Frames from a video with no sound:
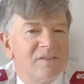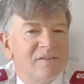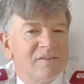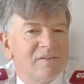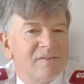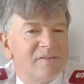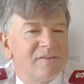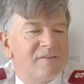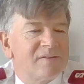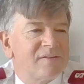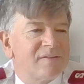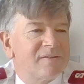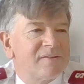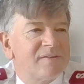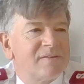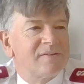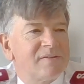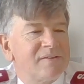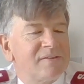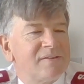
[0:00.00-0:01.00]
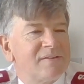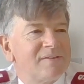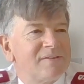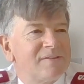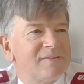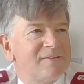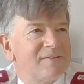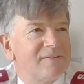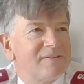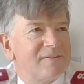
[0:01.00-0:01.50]

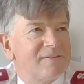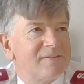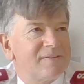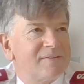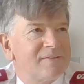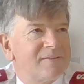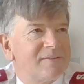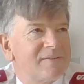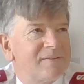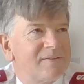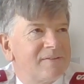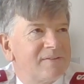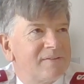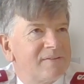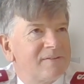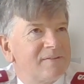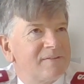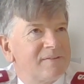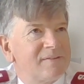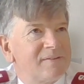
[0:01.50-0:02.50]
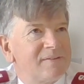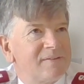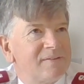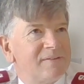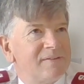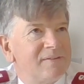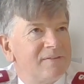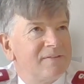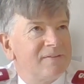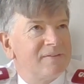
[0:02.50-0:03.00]

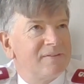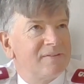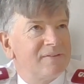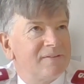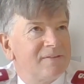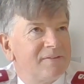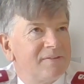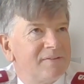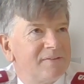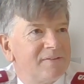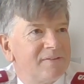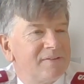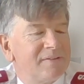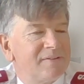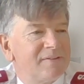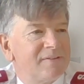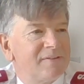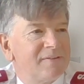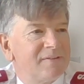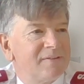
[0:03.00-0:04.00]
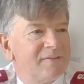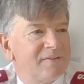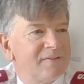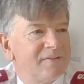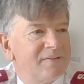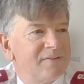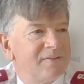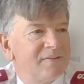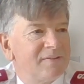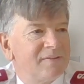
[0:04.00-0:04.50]

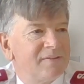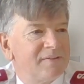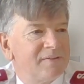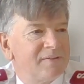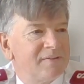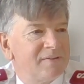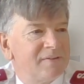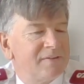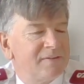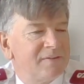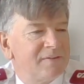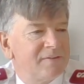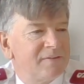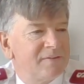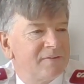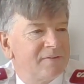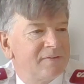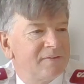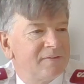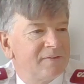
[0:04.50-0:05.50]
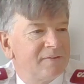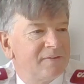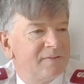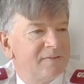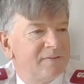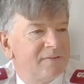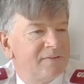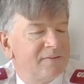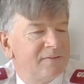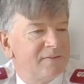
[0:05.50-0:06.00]

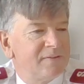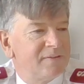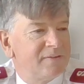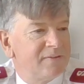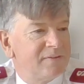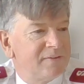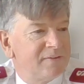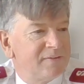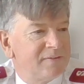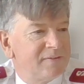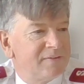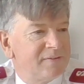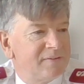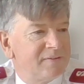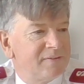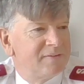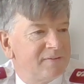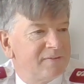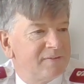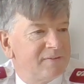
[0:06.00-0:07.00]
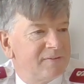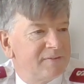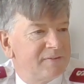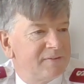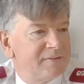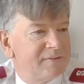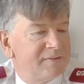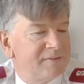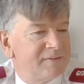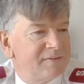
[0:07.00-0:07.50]

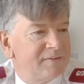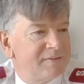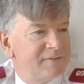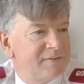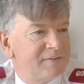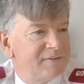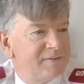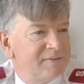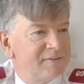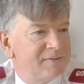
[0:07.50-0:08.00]
(silent)